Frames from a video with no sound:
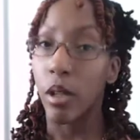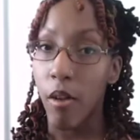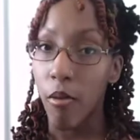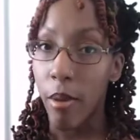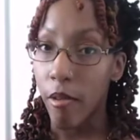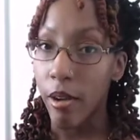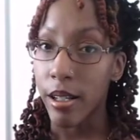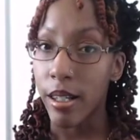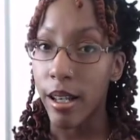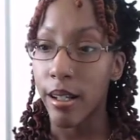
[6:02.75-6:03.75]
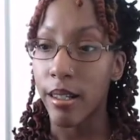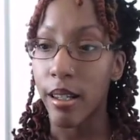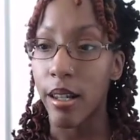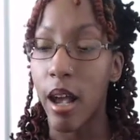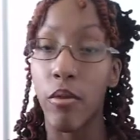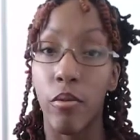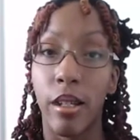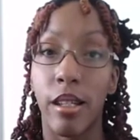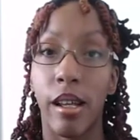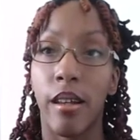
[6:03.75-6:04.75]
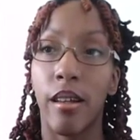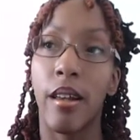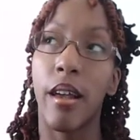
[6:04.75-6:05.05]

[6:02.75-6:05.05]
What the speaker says: have a background in science and haven't really studied it,